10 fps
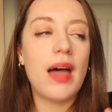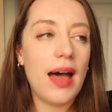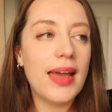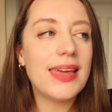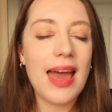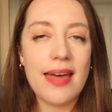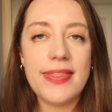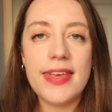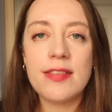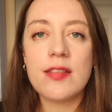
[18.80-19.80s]
I get
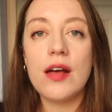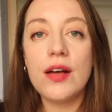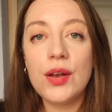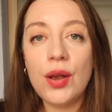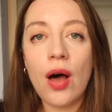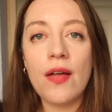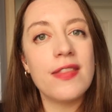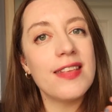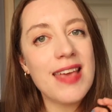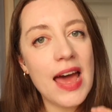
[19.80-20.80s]
this a lot.
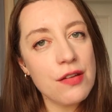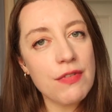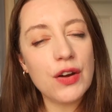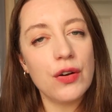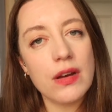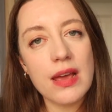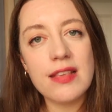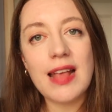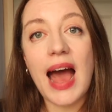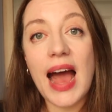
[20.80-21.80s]
The tenor recorder
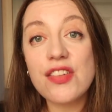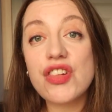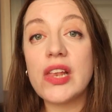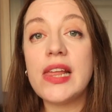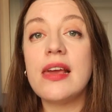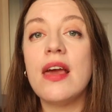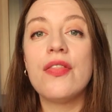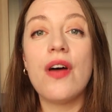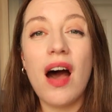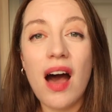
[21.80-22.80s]
is actually
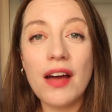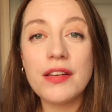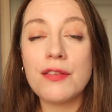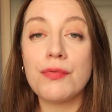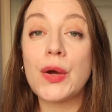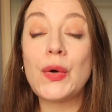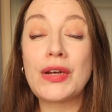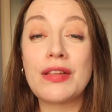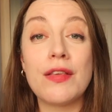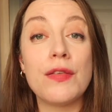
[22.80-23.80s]
the hardest
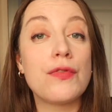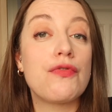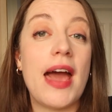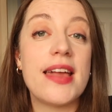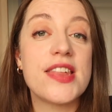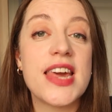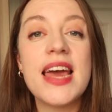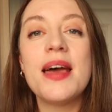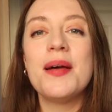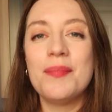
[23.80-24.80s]
recorder to stretch.
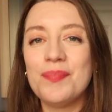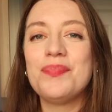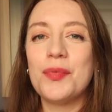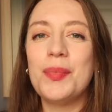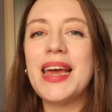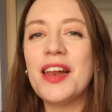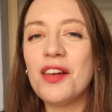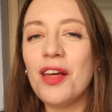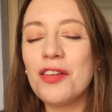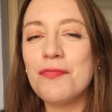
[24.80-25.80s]
We get a
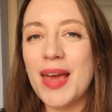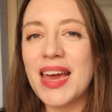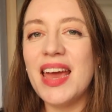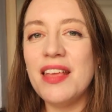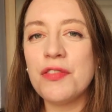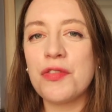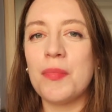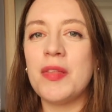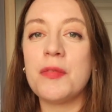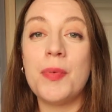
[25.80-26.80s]
lot of bigger
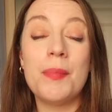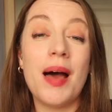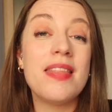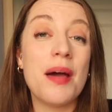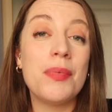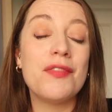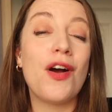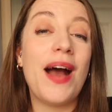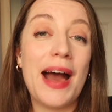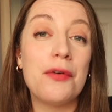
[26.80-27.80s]
instruments, but by then we've
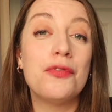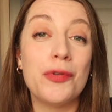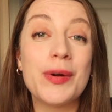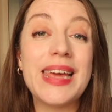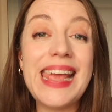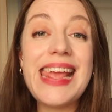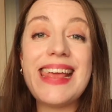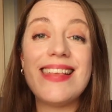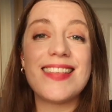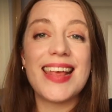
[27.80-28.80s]
got helpful
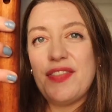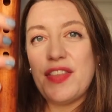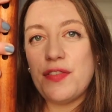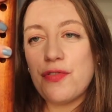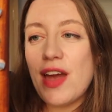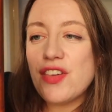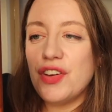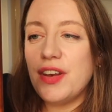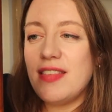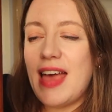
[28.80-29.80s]
keys. The stretch
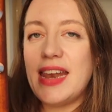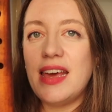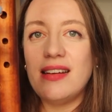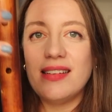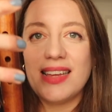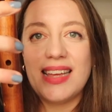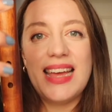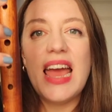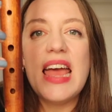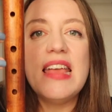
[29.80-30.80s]
on a tenor
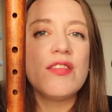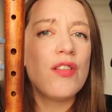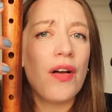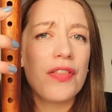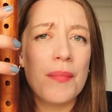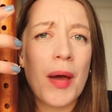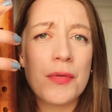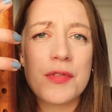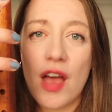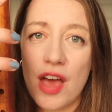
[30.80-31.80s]
is not the
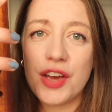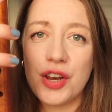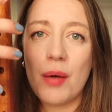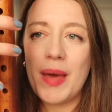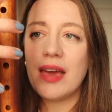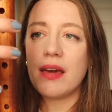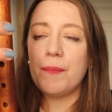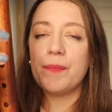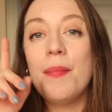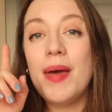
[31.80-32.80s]
most ergonomic.
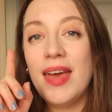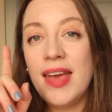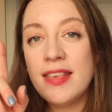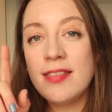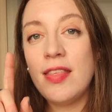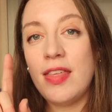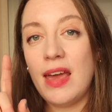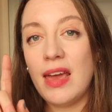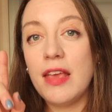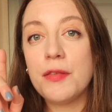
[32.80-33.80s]
But here's the
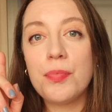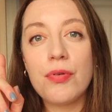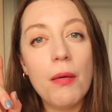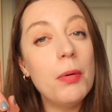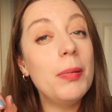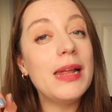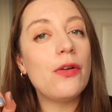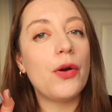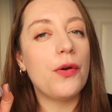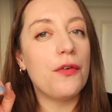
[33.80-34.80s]
thing, it's probably
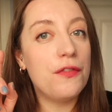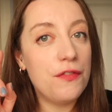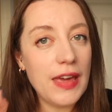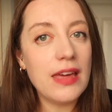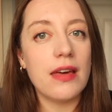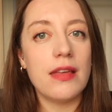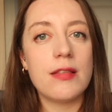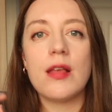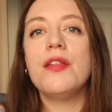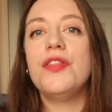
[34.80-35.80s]
not your
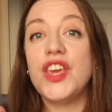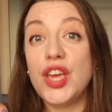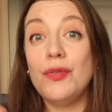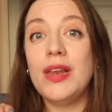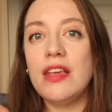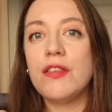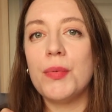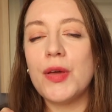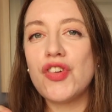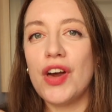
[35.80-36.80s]
fingers that you need
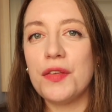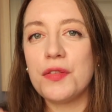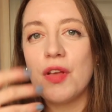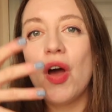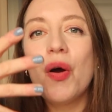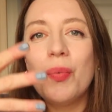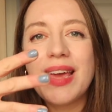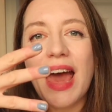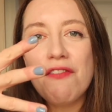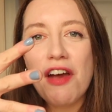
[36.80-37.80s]
to adjust. We
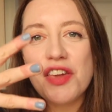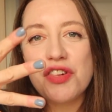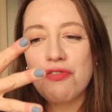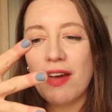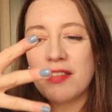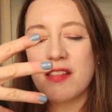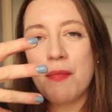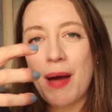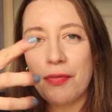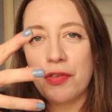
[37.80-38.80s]
get very stressed
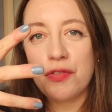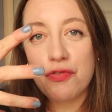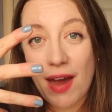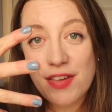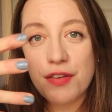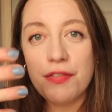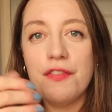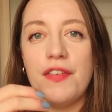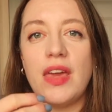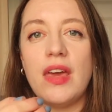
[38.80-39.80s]
about the stretch of the
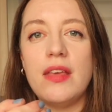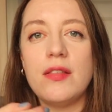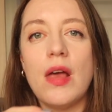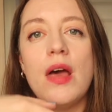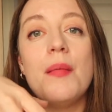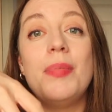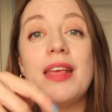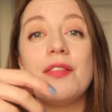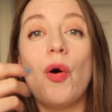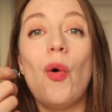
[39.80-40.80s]
fingers, but
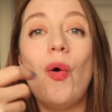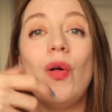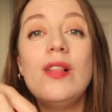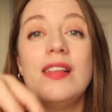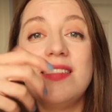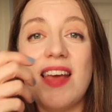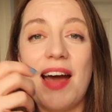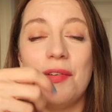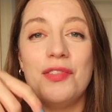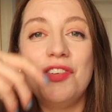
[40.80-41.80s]
it's all
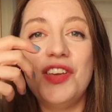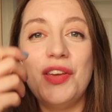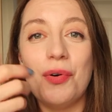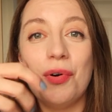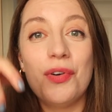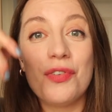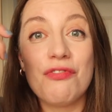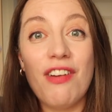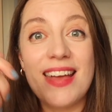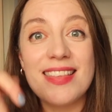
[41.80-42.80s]
down to your
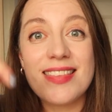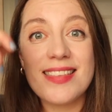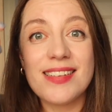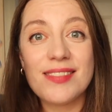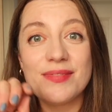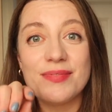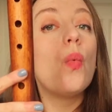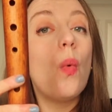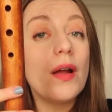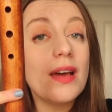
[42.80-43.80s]
wrist.
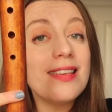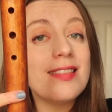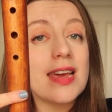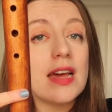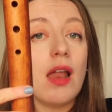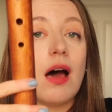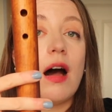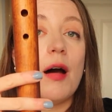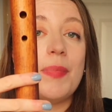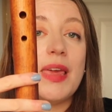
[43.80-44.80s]
What I see a lot
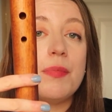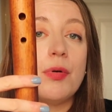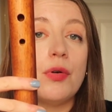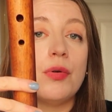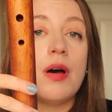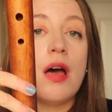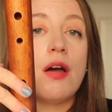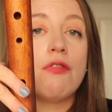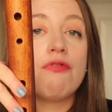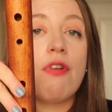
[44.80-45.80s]
are people
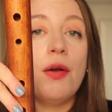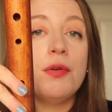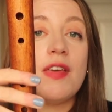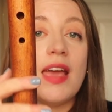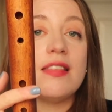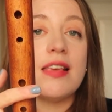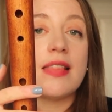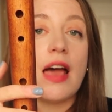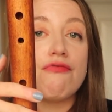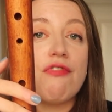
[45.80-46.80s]
rotating
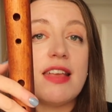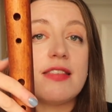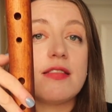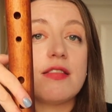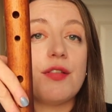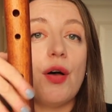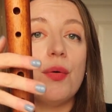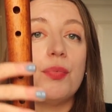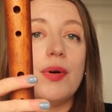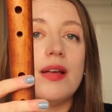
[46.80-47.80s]
their wrists
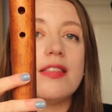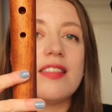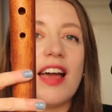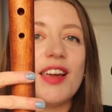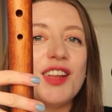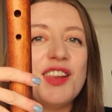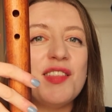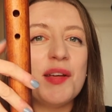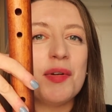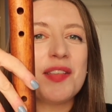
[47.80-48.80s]
upwards. And can you
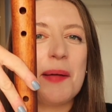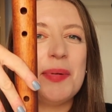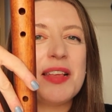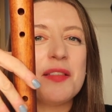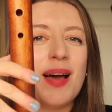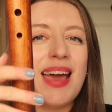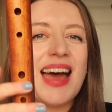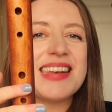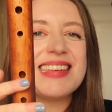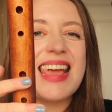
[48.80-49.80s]
see what's happening to my
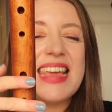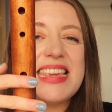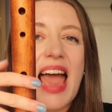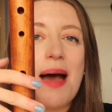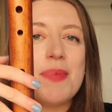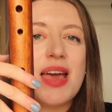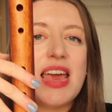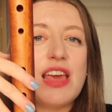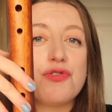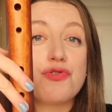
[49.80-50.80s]
hand? Yep,
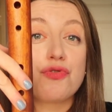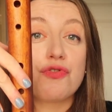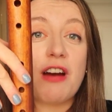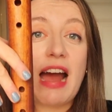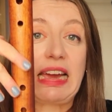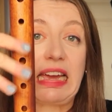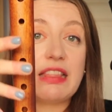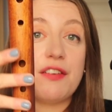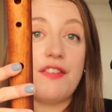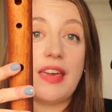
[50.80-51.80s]
it's dragging
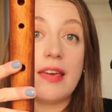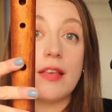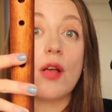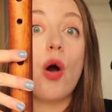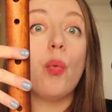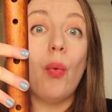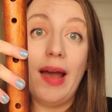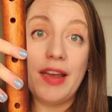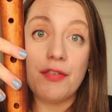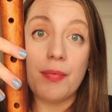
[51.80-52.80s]
the fingers
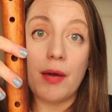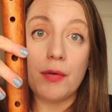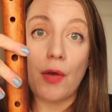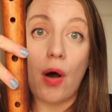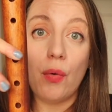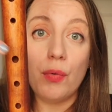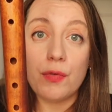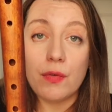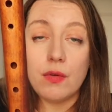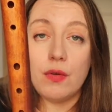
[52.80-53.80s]
away from those
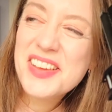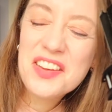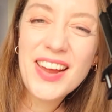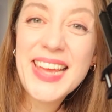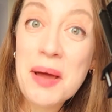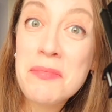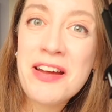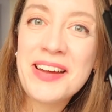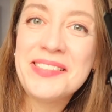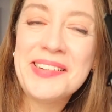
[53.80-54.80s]
holes. Great
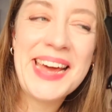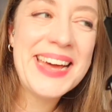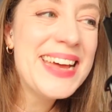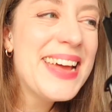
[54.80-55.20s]
camera angle here.